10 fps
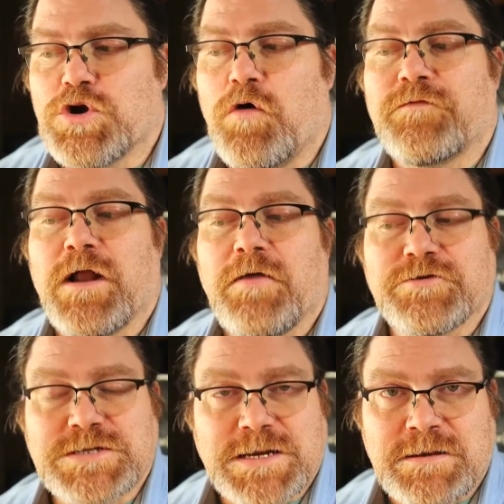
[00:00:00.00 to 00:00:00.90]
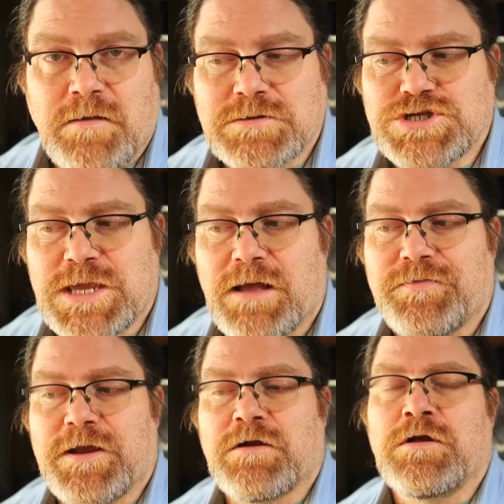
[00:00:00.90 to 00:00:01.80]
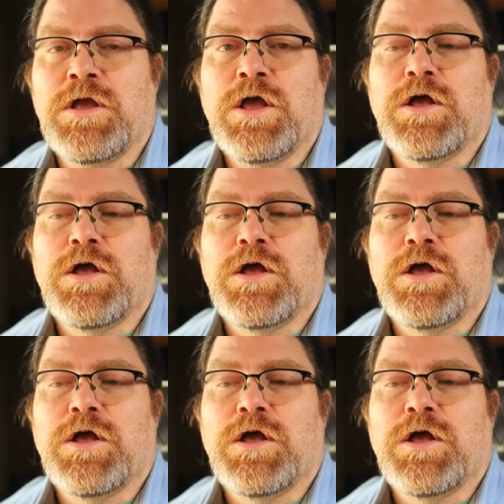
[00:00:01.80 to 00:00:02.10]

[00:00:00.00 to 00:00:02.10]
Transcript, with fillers: over other technology out there.